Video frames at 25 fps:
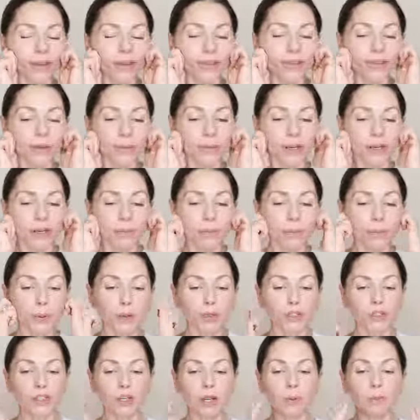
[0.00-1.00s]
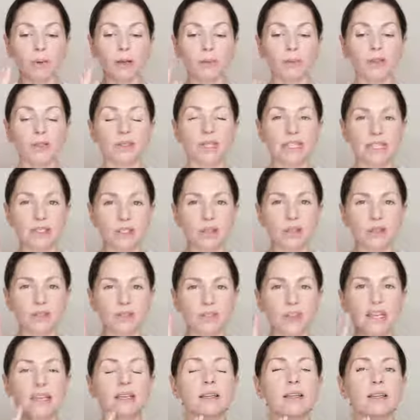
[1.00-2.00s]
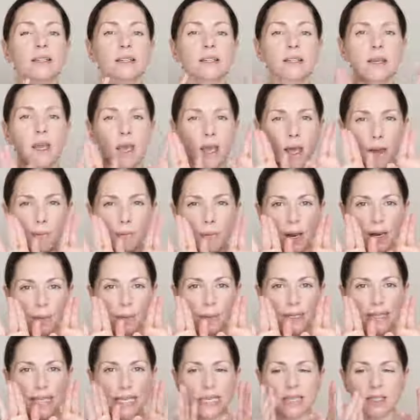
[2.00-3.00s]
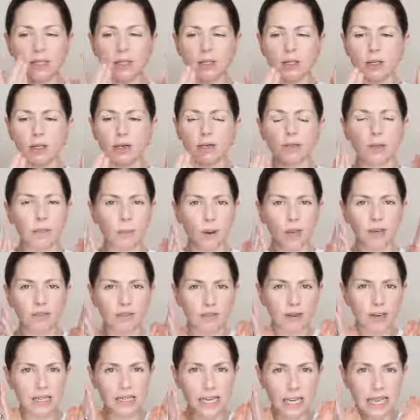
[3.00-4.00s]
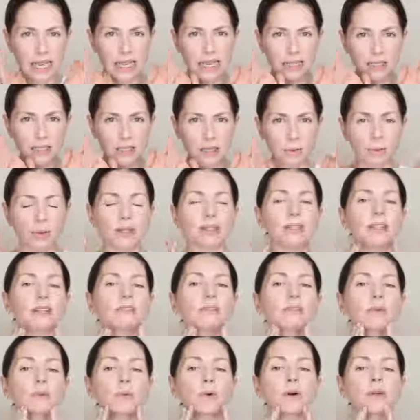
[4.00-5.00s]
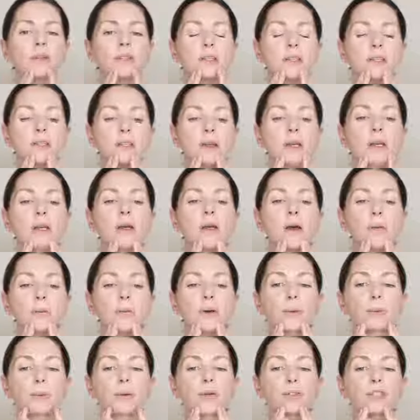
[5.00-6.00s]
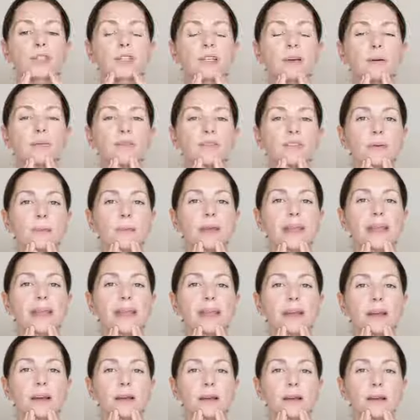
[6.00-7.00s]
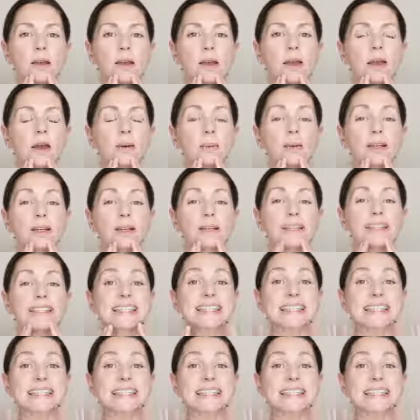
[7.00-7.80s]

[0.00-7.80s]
So we're going to push up. I'm using 2 fingers. Might be these 2, you might find it easier with different ones, but pushing up from here, and we're going to